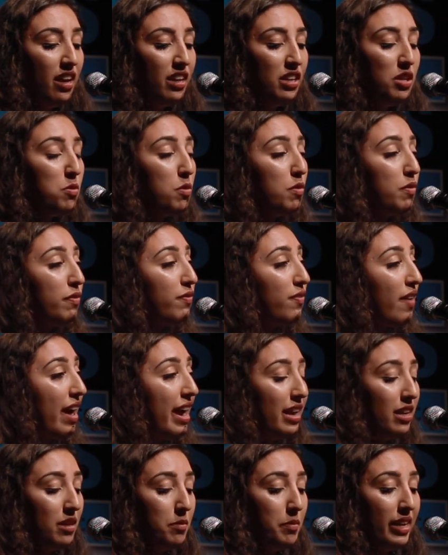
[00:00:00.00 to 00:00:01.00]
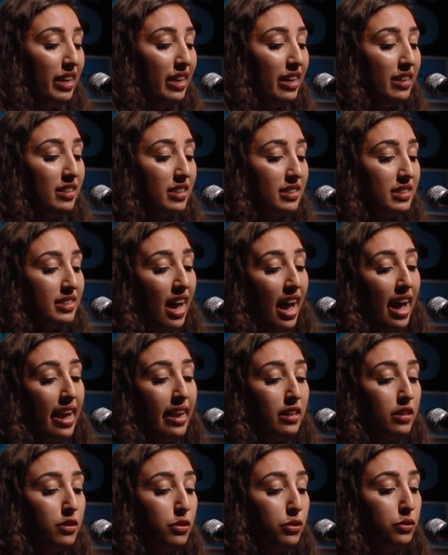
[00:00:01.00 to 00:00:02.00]
You will find me in the
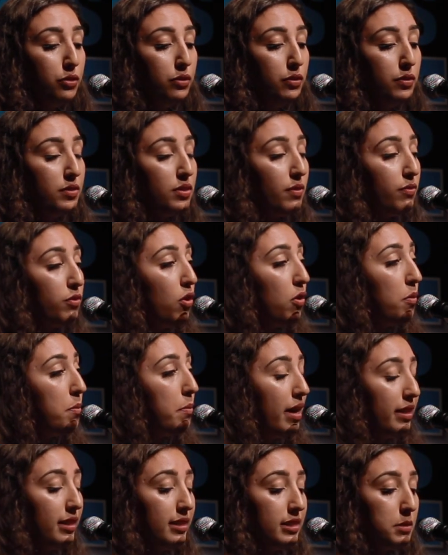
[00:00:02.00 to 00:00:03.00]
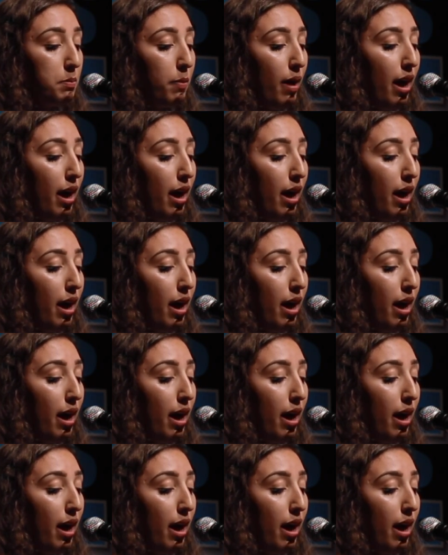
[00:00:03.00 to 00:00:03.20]
tired grooves of your mother's